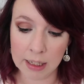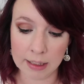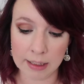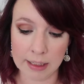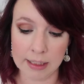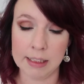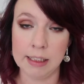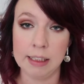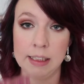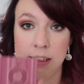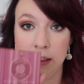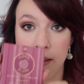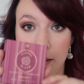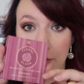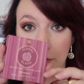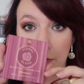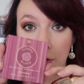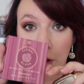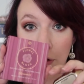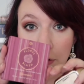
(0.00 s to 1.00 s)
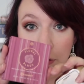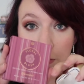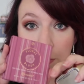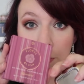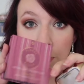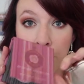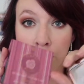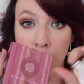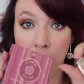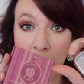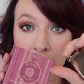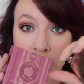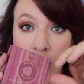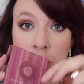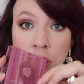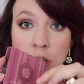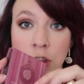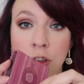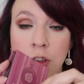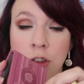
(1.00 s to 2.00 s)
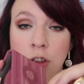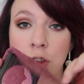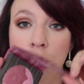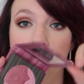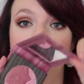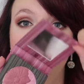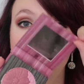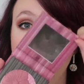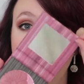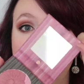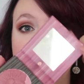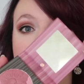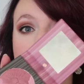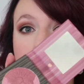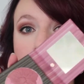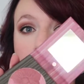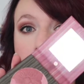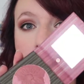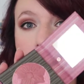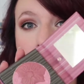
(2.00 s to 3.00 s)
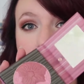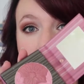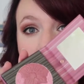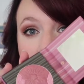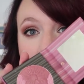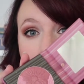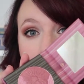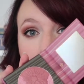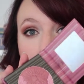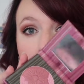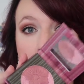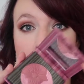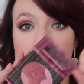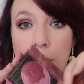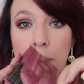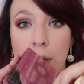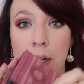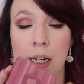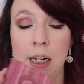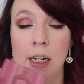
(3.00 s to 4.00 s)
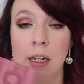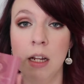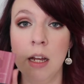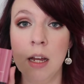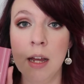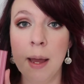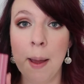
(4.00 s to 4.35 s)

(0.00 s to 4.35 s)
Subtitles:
This is the Floral Blush Duo, so that's quite pretty.